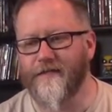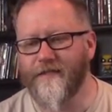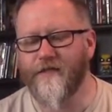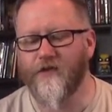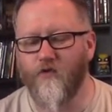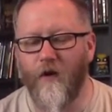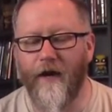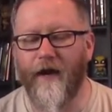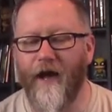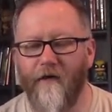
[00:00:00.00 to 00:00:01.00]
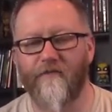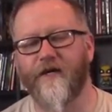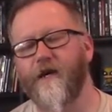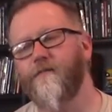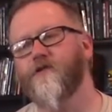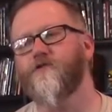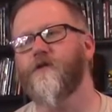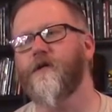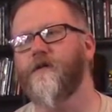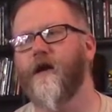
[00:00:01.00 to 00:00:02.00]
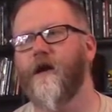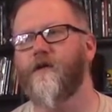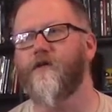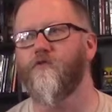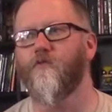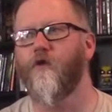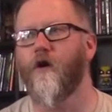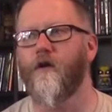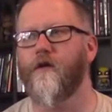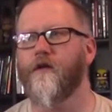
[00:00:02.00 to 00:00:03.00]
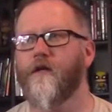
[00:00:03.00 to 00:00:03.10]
they didn't quite have the chemistry that you would want